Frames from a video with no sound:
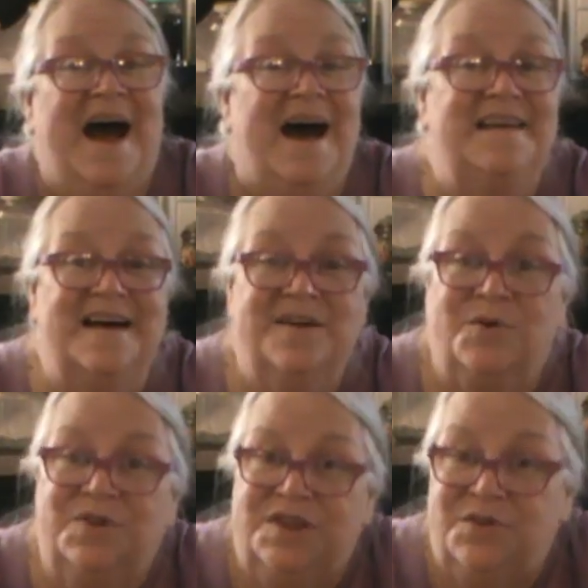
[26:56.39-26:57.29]
And I
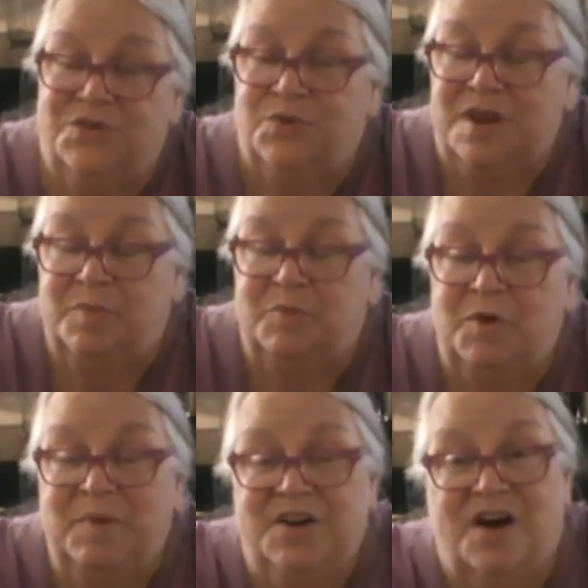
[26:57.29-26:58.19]
only used green and
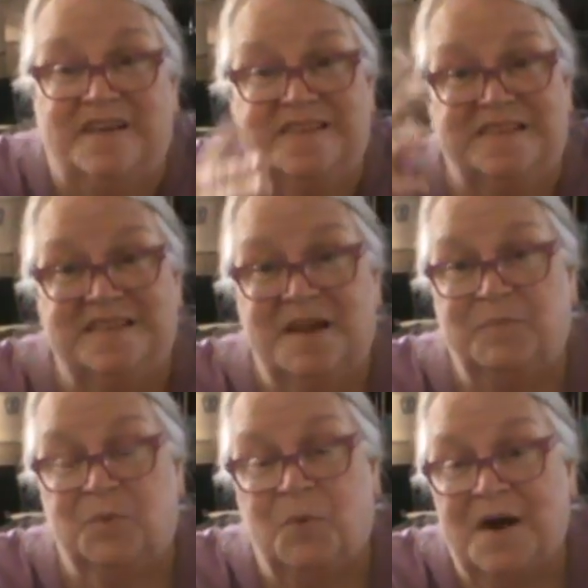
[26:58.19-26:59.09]
blue because,
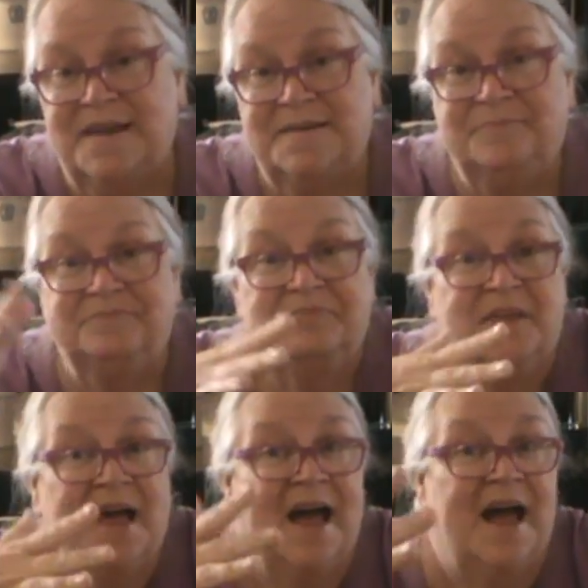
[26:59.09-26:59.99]
number one,
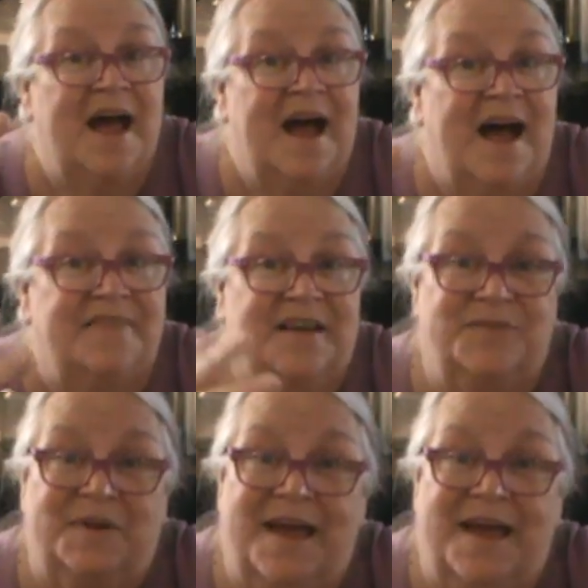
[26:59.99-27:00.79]
that's what I